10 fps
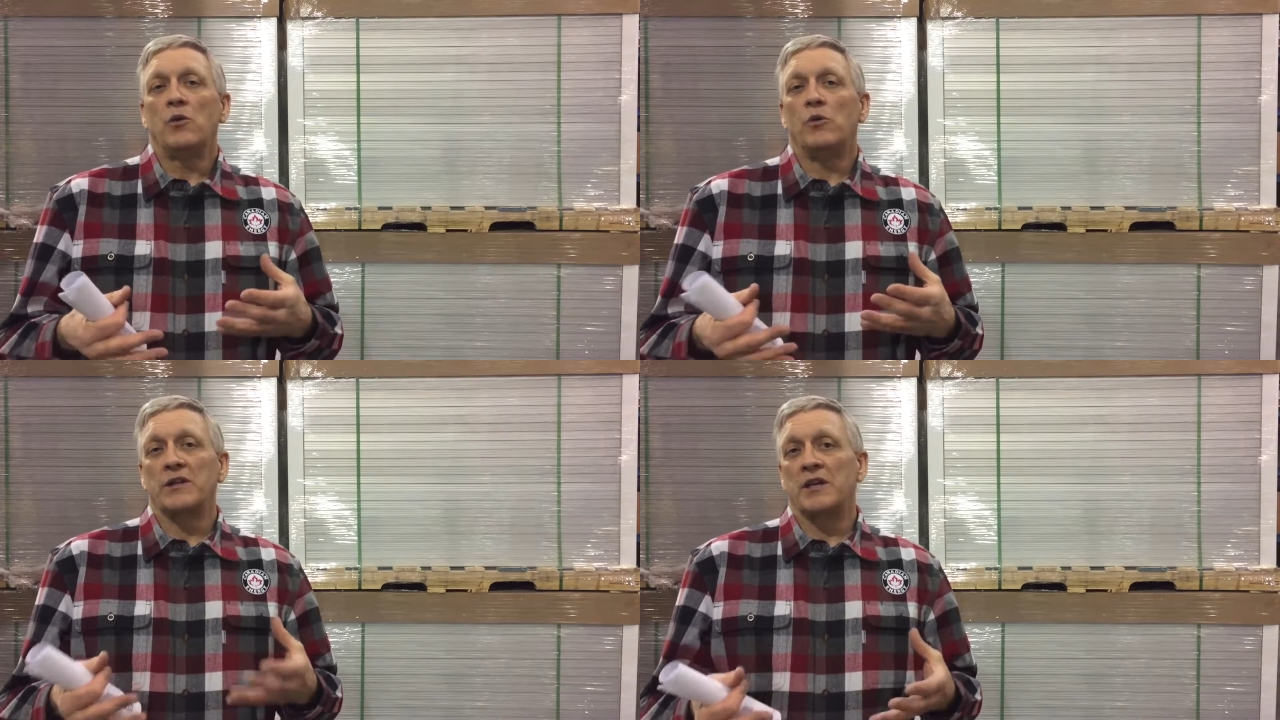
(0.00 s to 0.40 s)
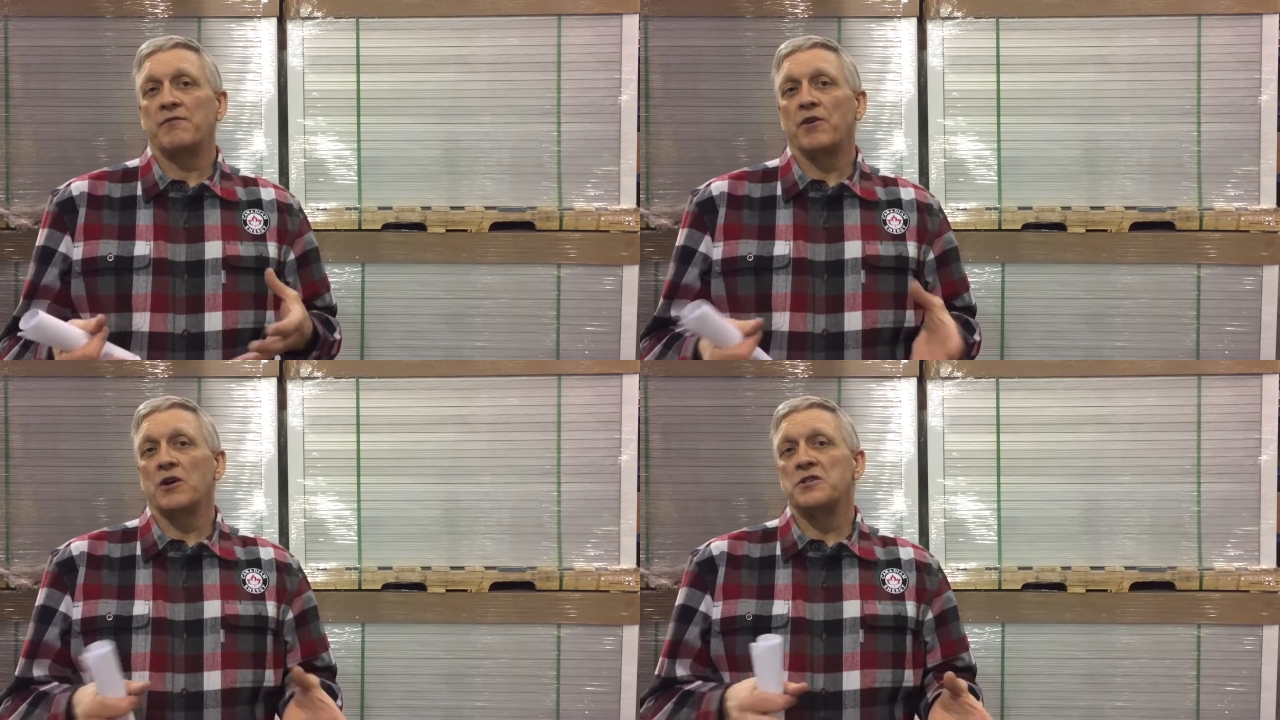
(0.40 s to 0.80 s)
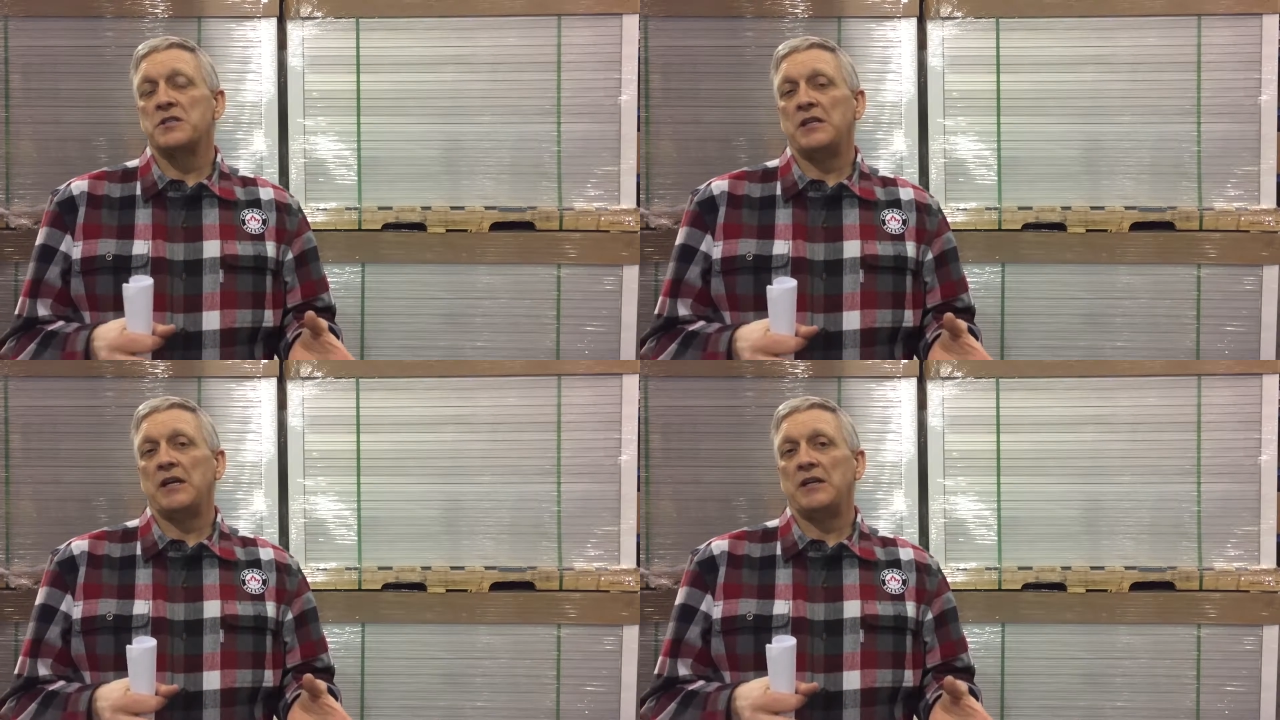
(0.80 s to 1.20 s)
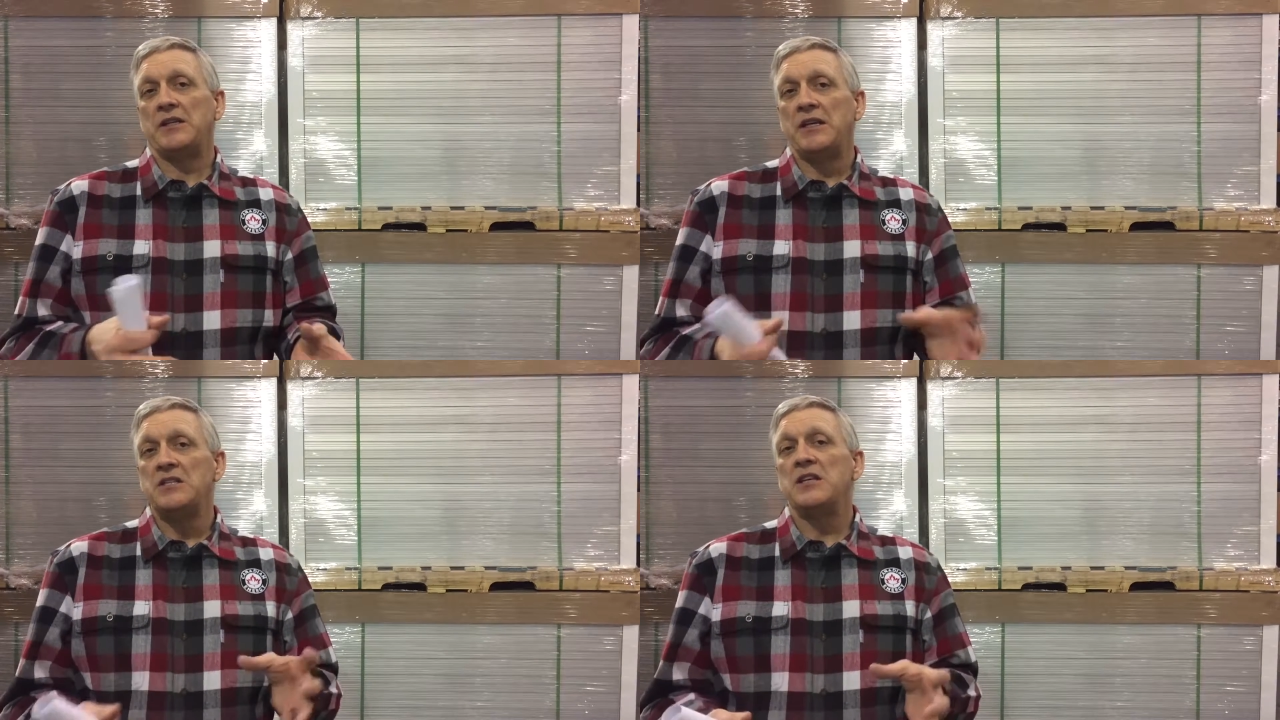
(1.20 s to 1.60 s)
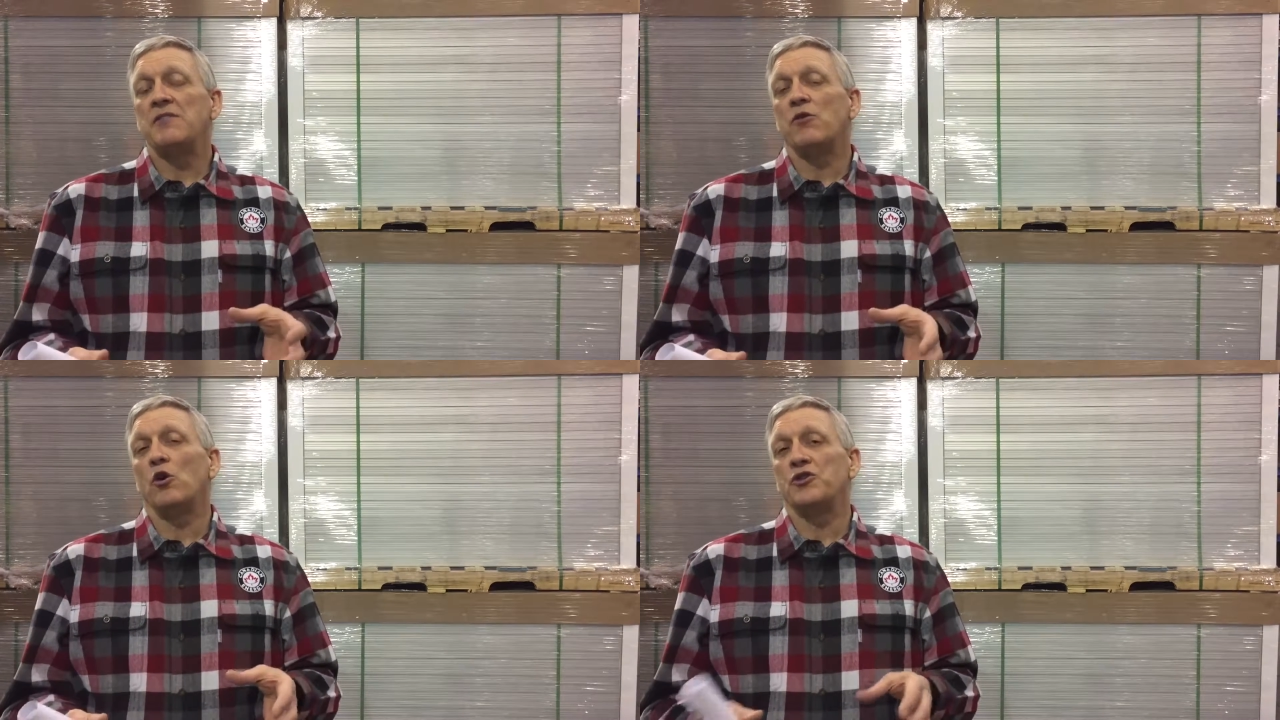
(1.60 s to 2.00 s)
what converts the
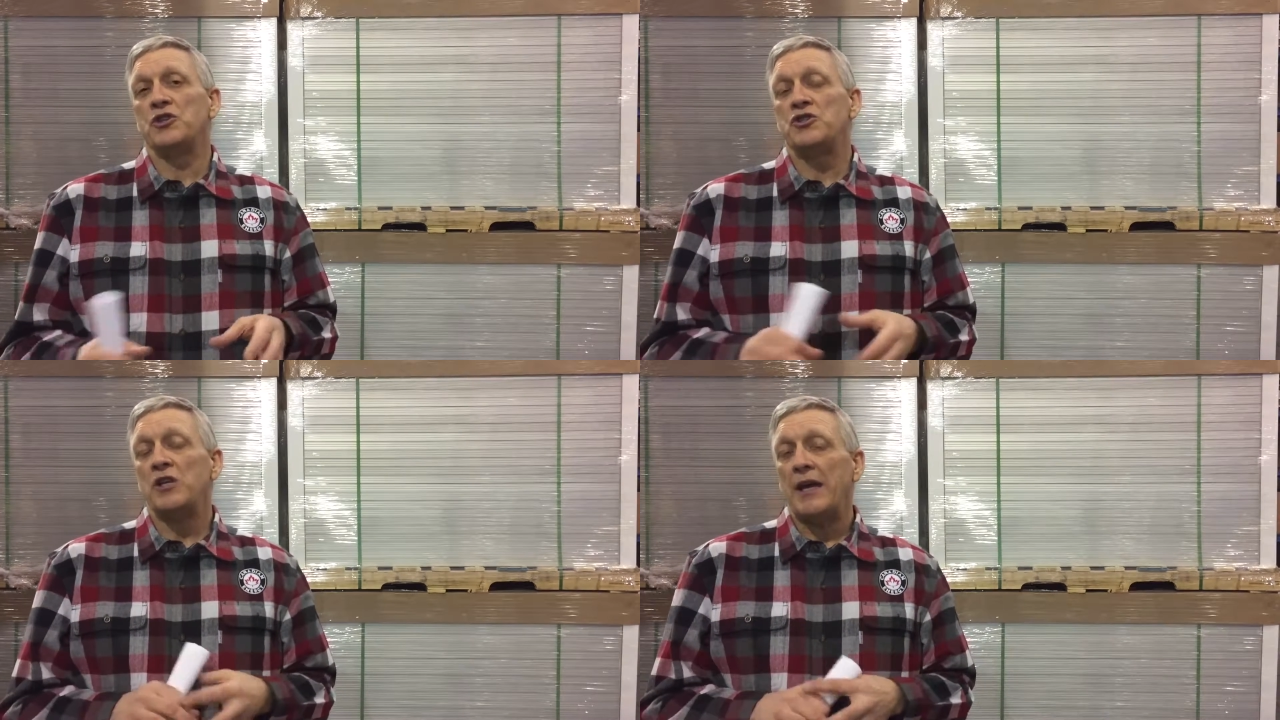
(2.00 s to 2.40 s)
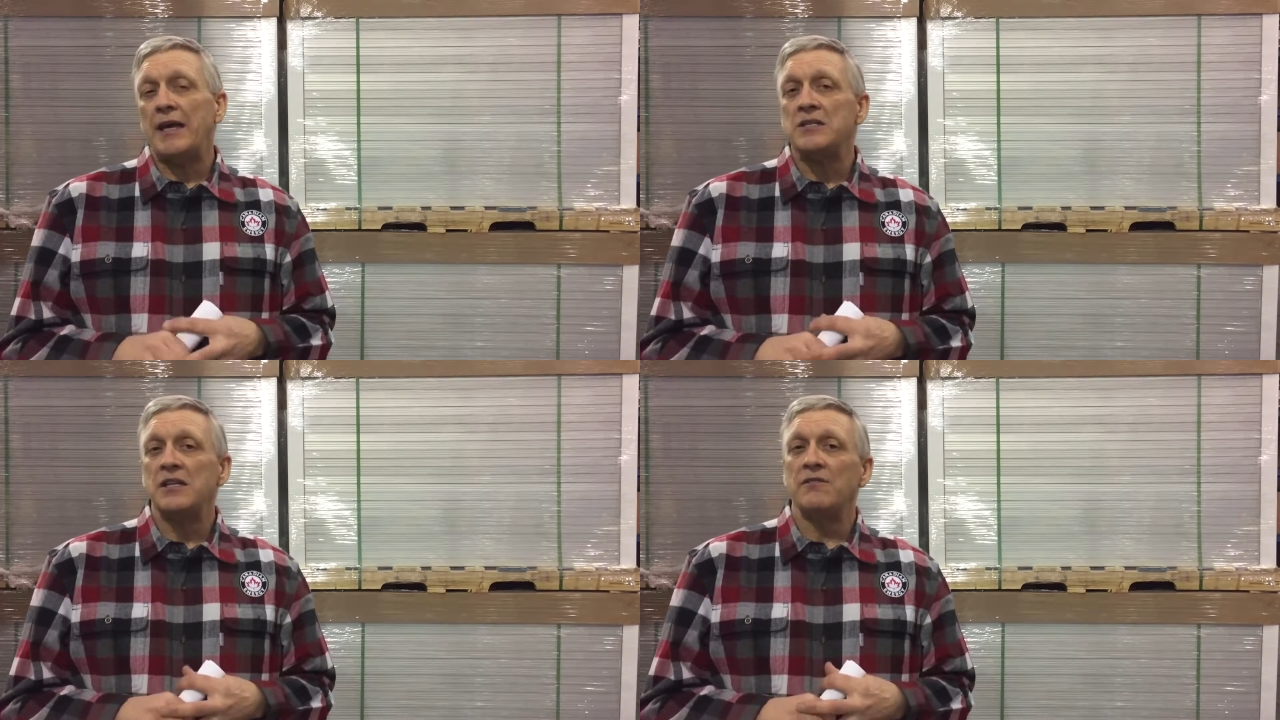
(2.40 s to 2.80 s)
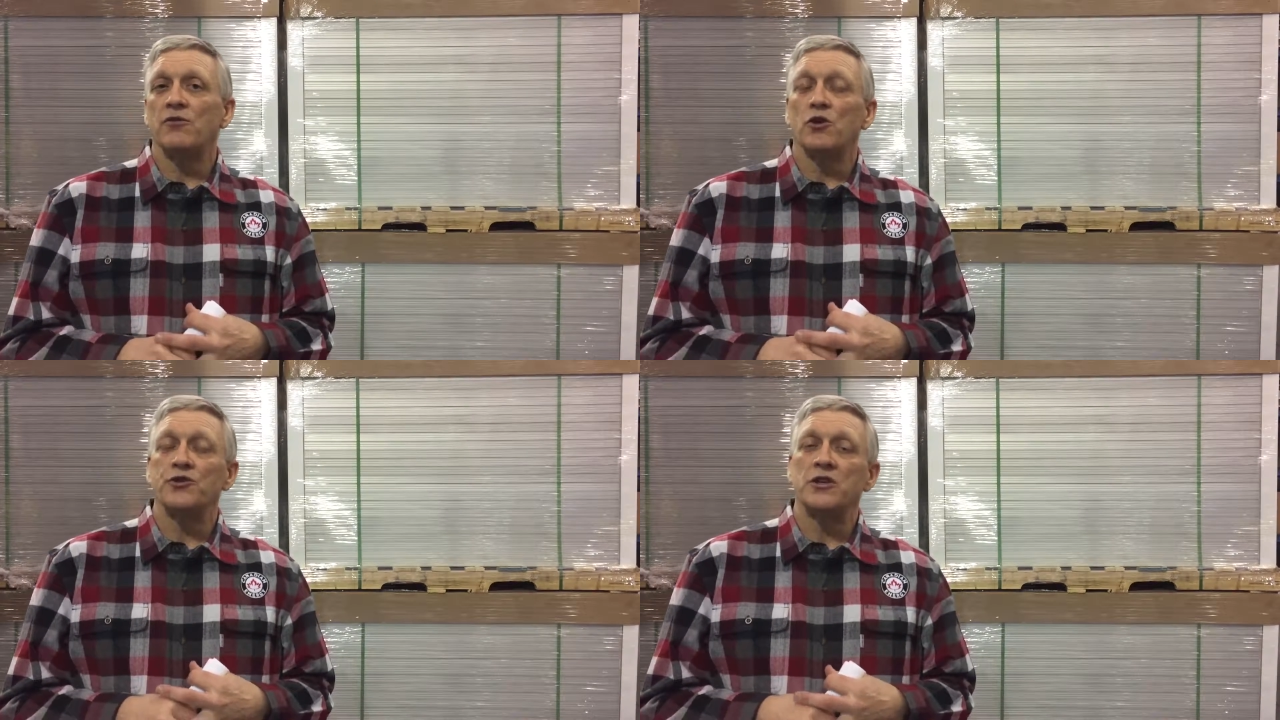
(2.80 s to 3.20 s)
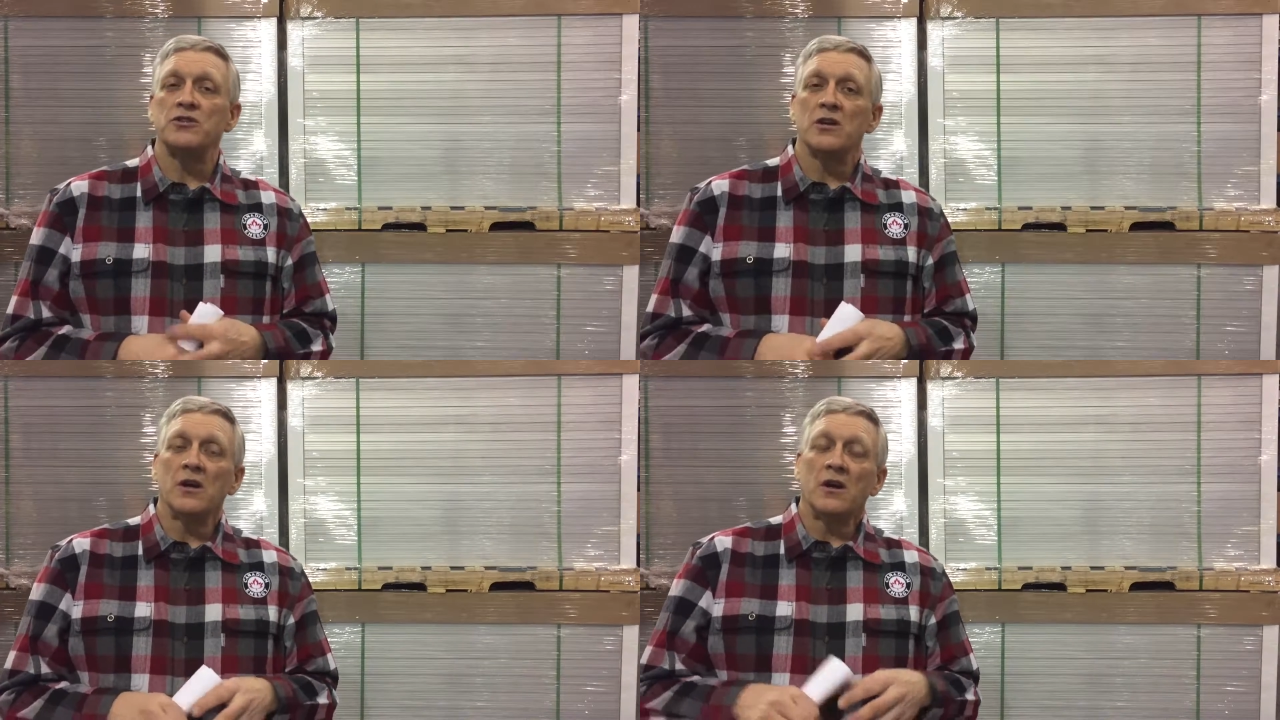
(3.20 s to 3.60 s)
DC voltage to AC voltage